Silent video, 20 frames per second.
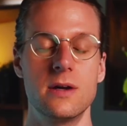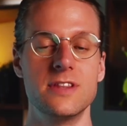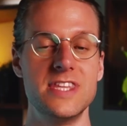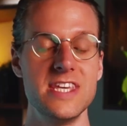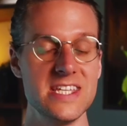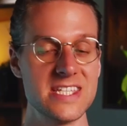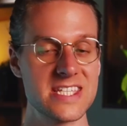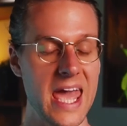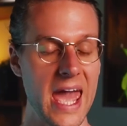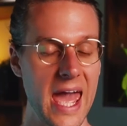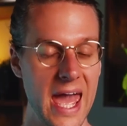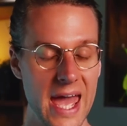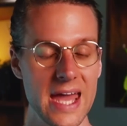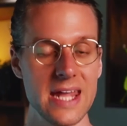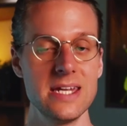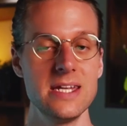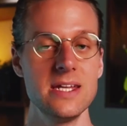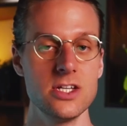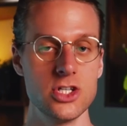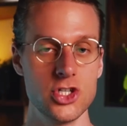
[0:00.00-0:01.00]
These
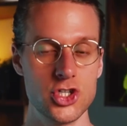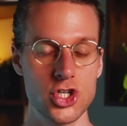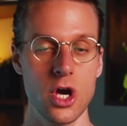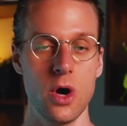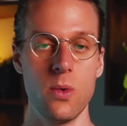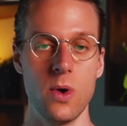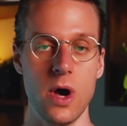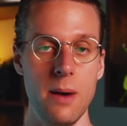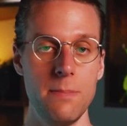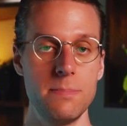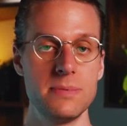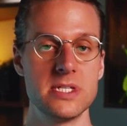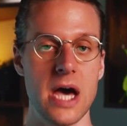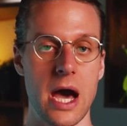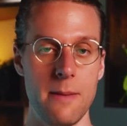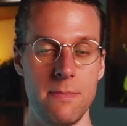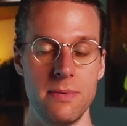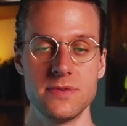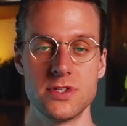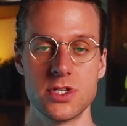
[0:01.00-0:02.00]
can show up
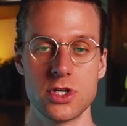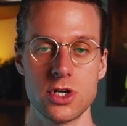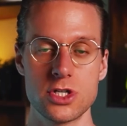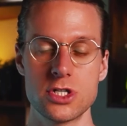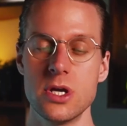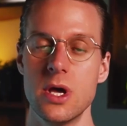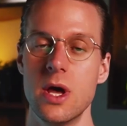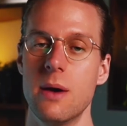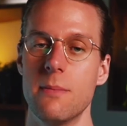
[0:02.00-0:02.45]
top of search,